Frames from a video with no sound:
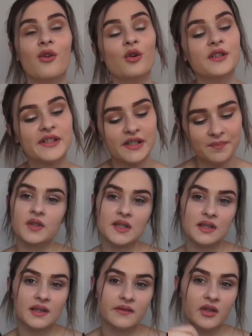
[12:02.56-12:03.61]
awesome.
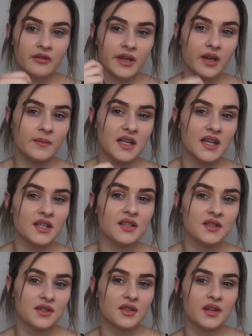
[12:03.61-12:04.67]
Also leave your
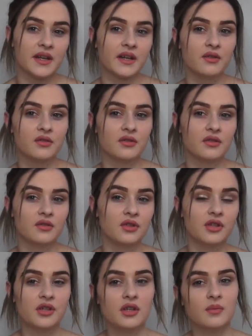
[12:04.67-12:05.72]
recommendations to like good
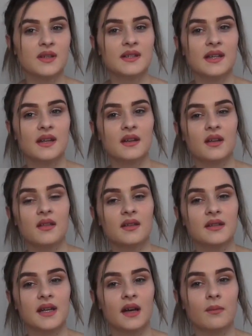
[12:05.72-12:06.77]
YouTubers in the
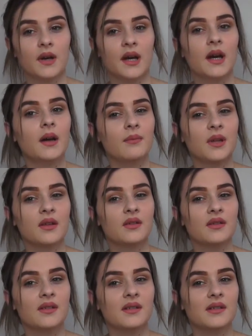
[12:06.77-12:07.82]
down bar
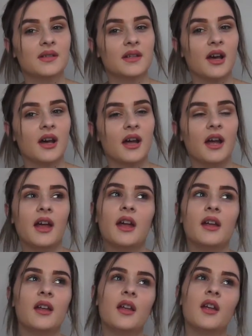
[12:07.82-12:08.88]
because I